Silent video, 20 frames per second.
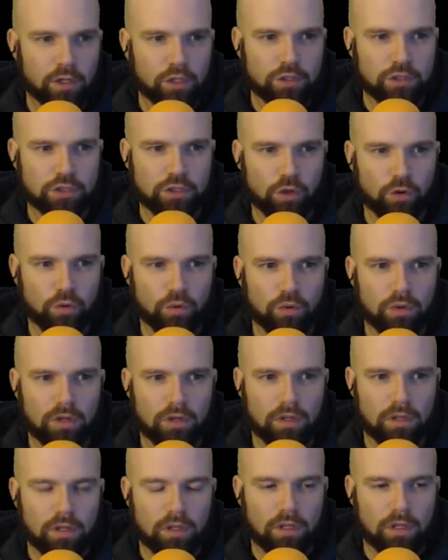So
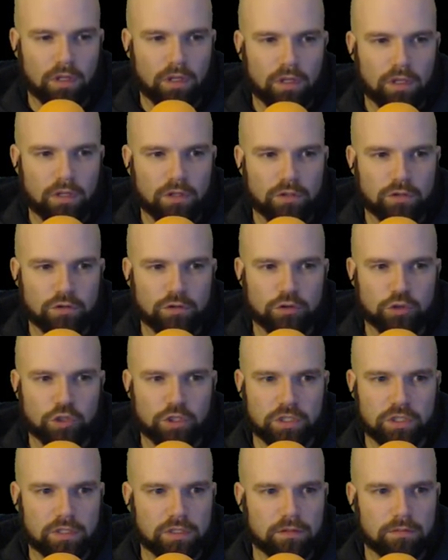
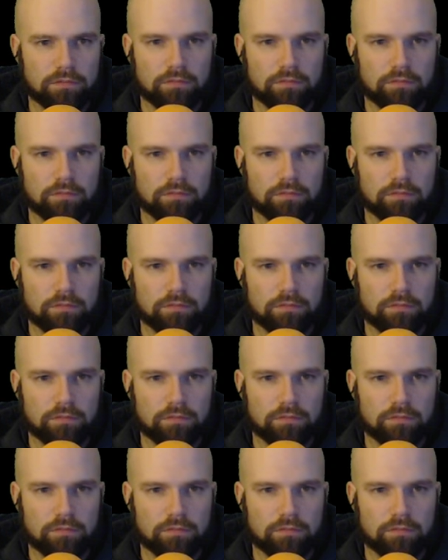just,